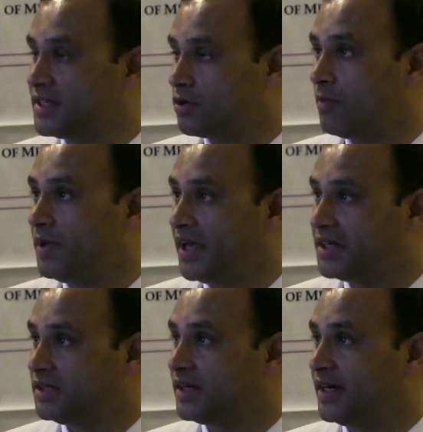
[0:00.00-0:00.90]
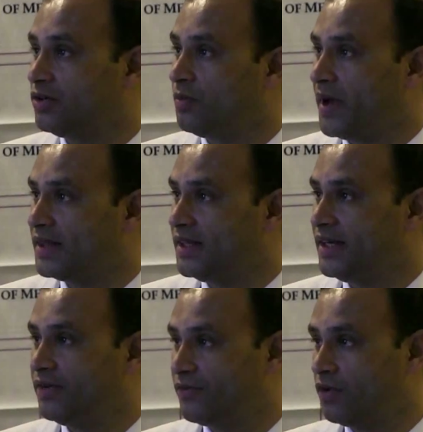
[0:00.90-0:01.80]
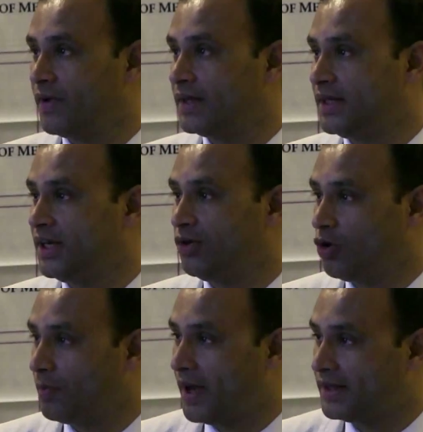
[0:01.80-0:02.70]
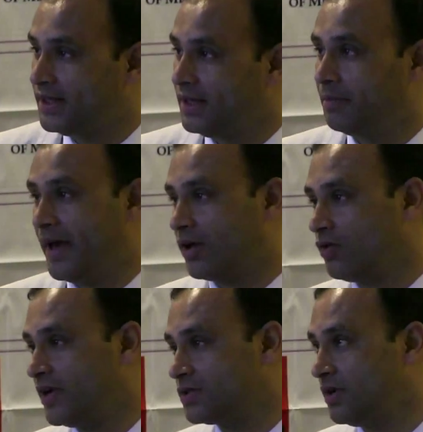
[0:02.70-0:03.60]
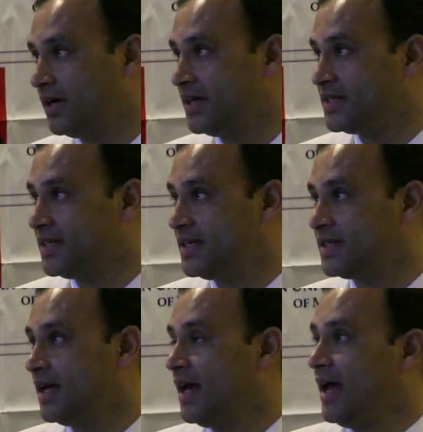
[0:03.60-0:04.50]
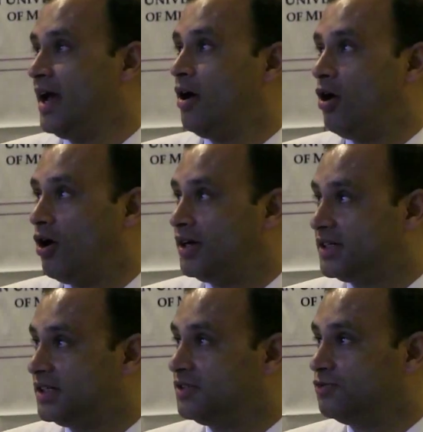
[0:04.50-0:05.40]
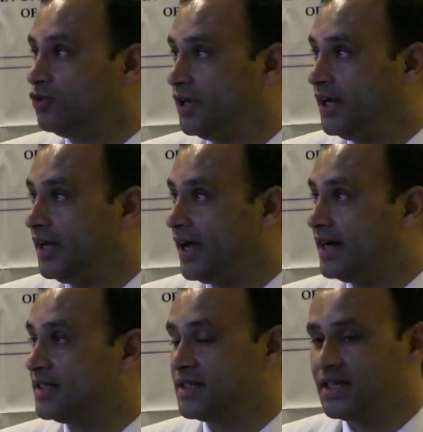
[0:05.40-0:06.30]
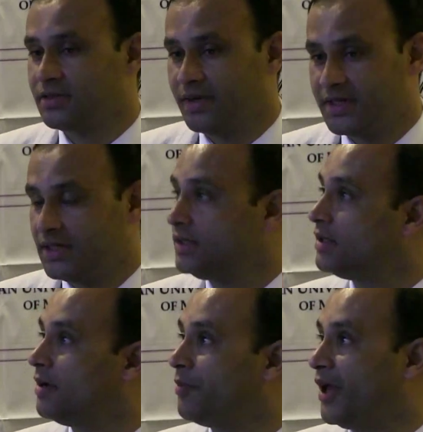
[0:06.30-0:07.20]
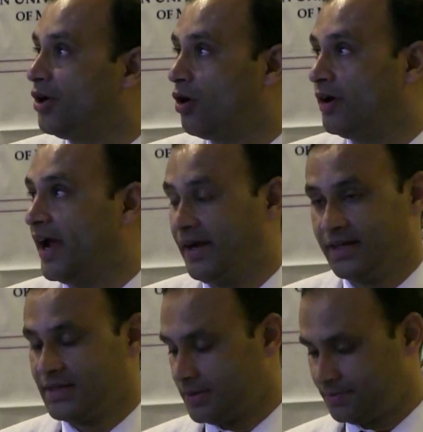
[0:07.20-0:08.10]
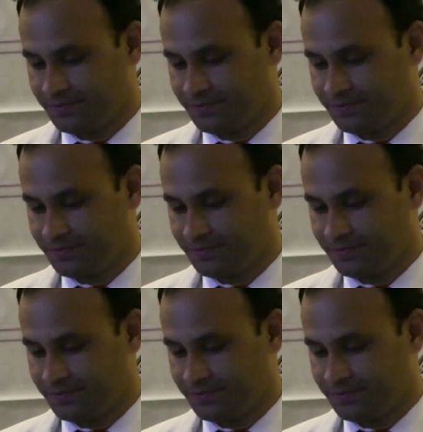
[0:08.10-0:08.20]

complication: retinopathy, nephropathy, neuropathy, macrovascular disease, altered wound healing, and the 6th one is the periodontitis.